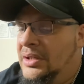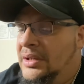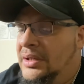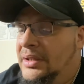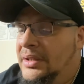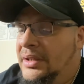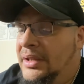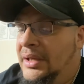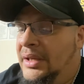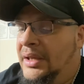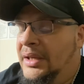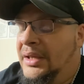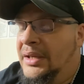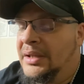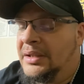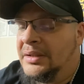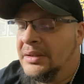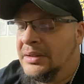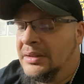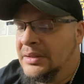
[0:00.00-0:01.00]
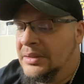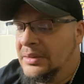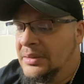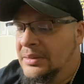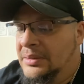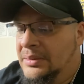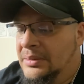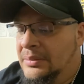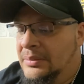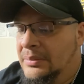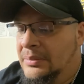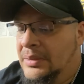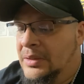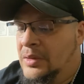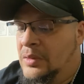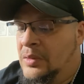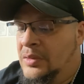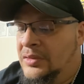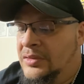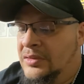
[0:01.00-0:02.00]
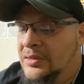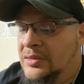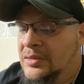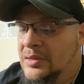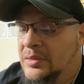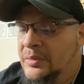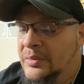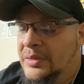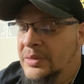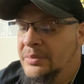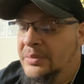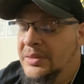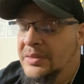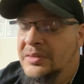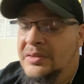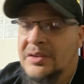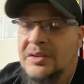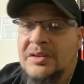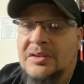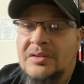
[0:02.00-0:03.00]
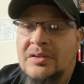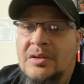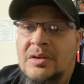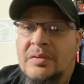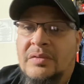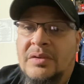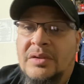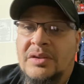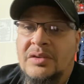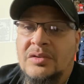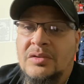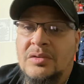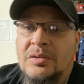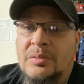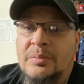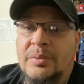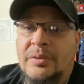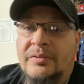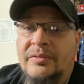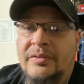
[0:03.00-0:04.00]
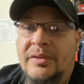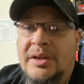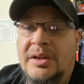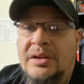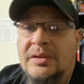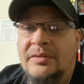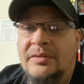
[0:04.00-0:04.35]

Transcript: And going to the Caribbean, he discovered these group of native